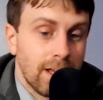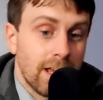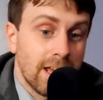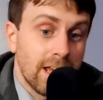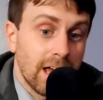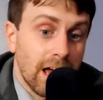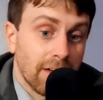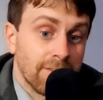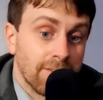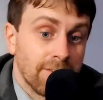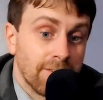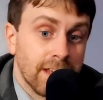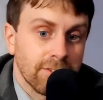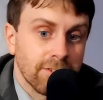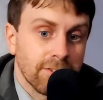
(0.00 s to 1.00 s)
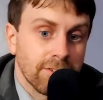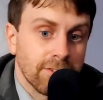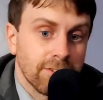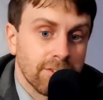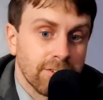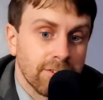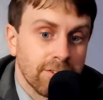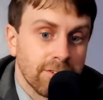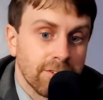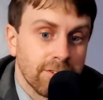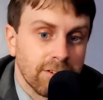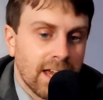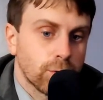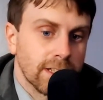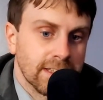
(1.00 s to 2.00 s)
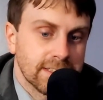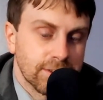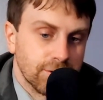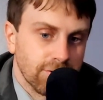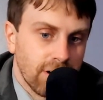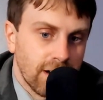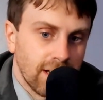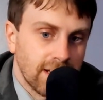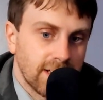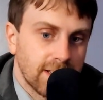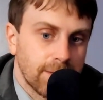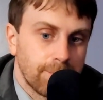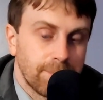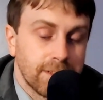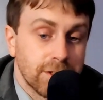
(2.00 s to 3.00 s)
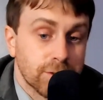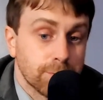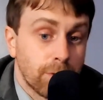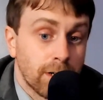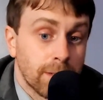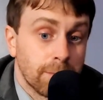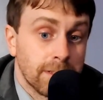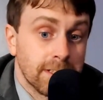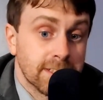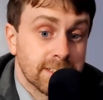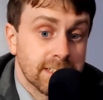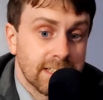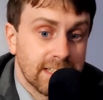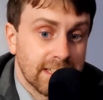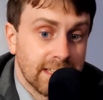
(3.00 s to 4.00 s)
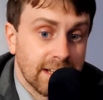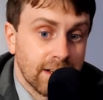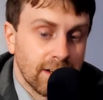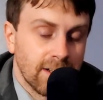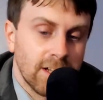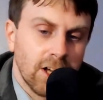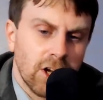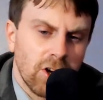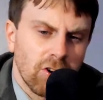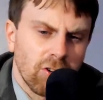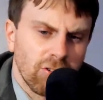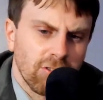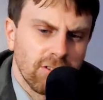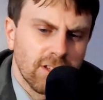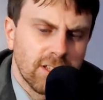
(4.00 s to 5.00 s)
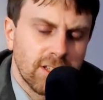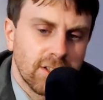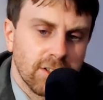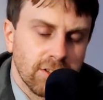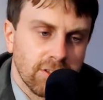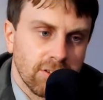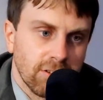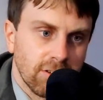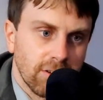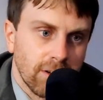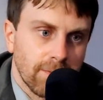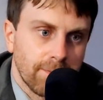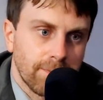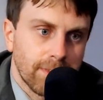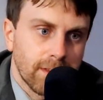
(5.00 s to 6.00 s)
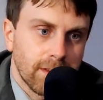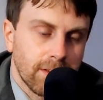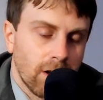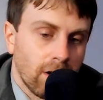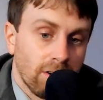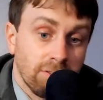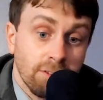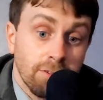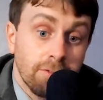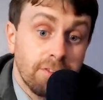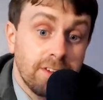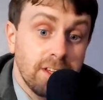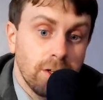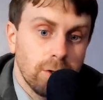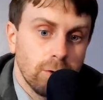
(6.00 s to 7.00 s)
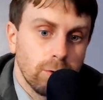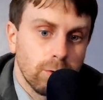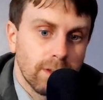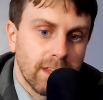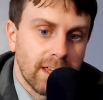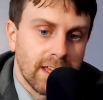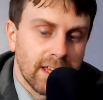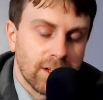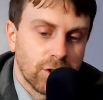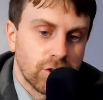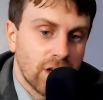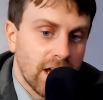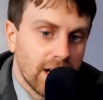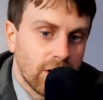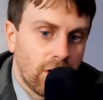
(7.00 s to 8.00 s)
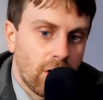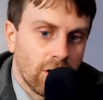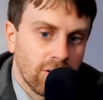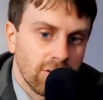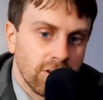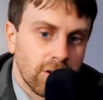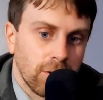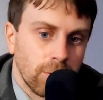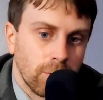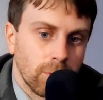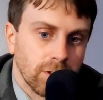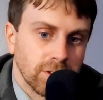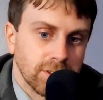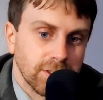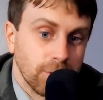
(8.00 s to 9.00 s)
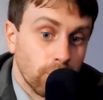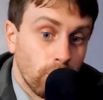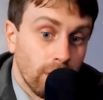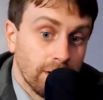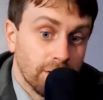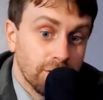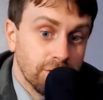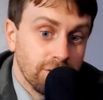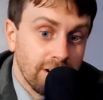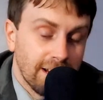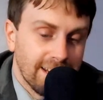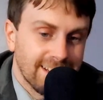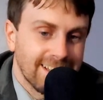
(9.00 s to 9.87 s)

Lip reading: I've never actually listened to Drake, despite me saying in a earlier review that Jack Harlow was the white Drake.